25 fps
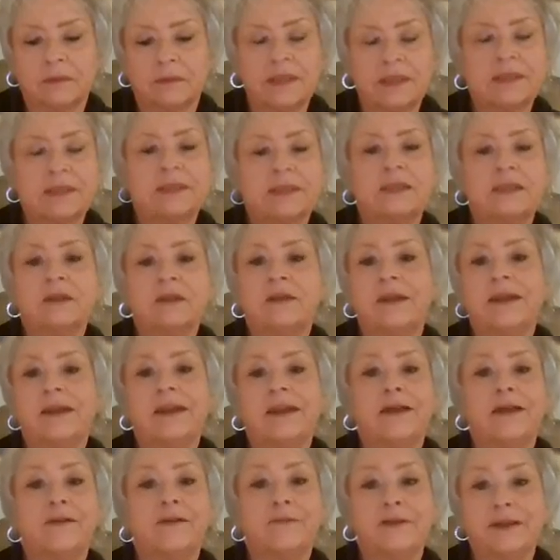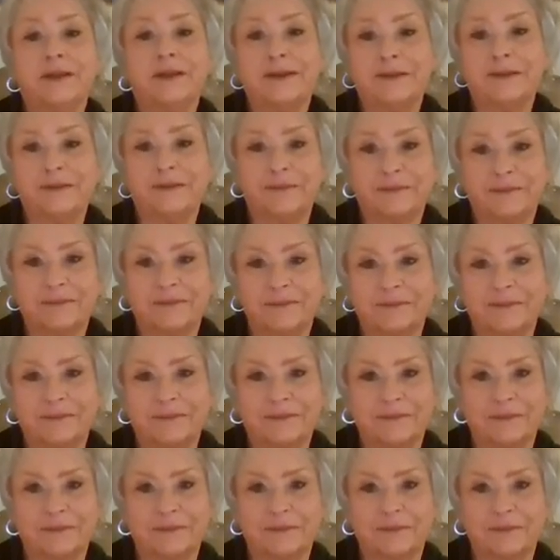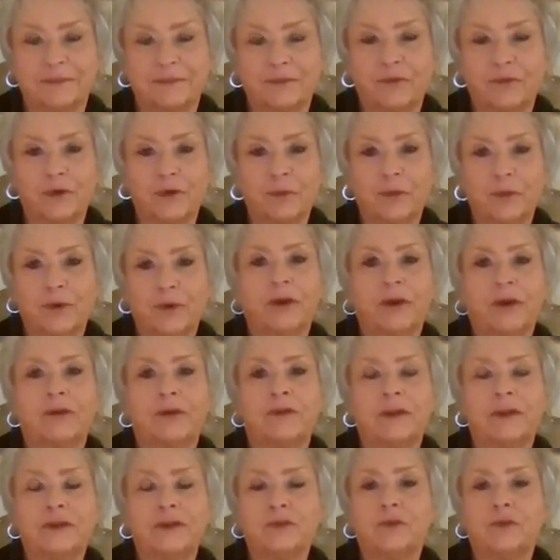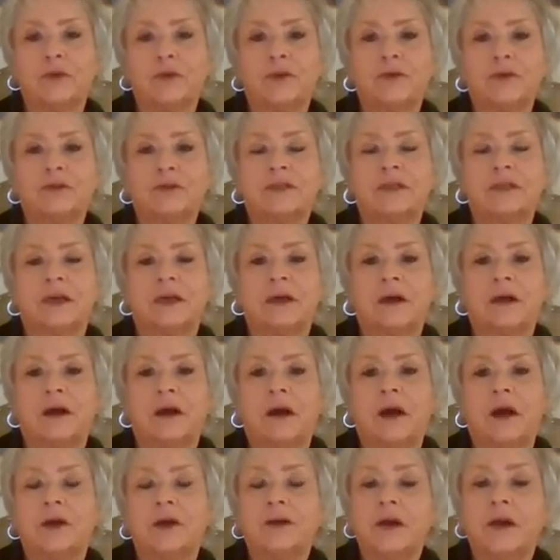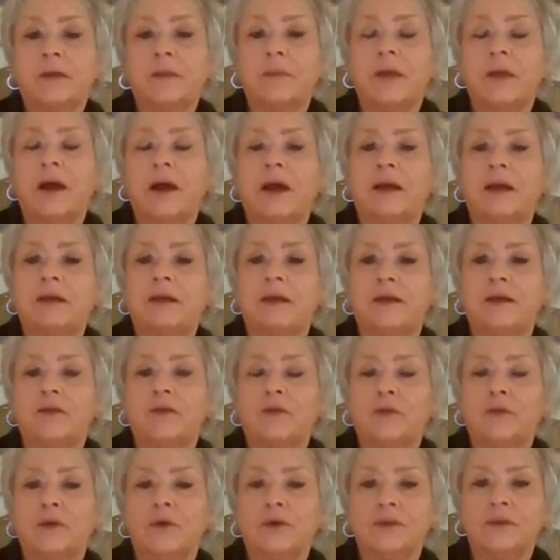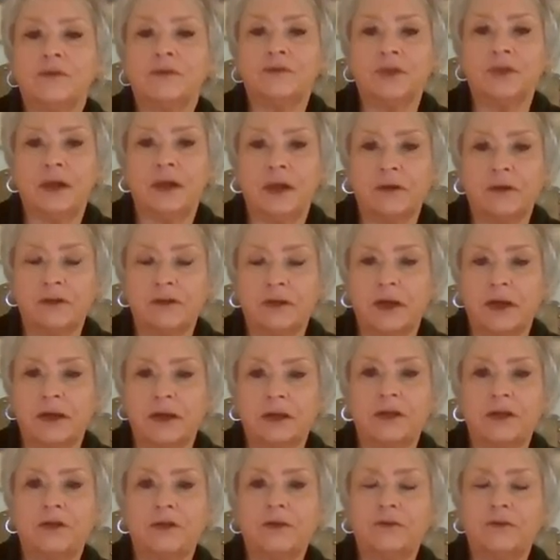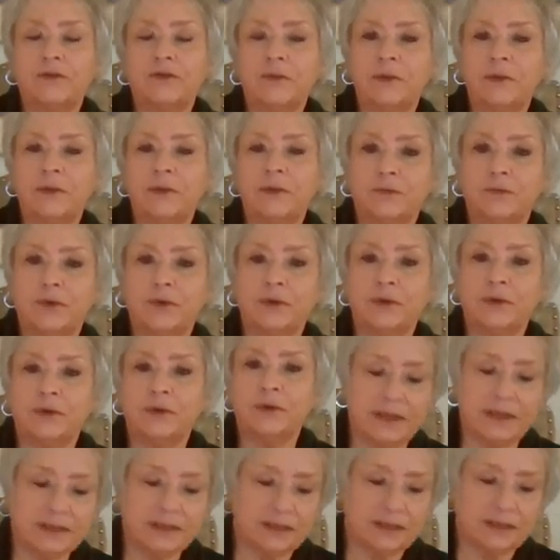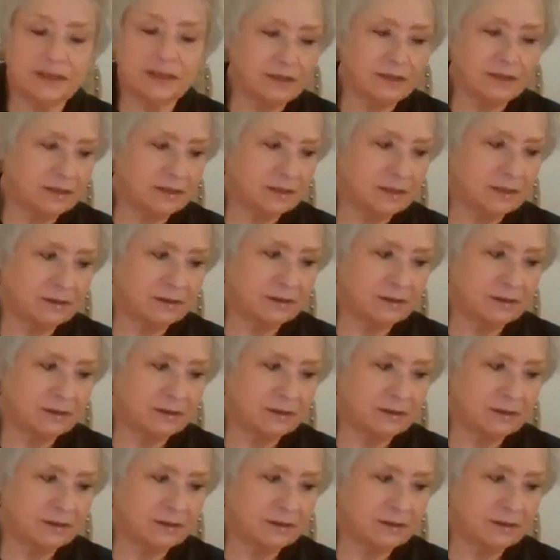and steal any of it for a prayer. These words are not mine. They are the words of John O'Donohue from his book, Blessings.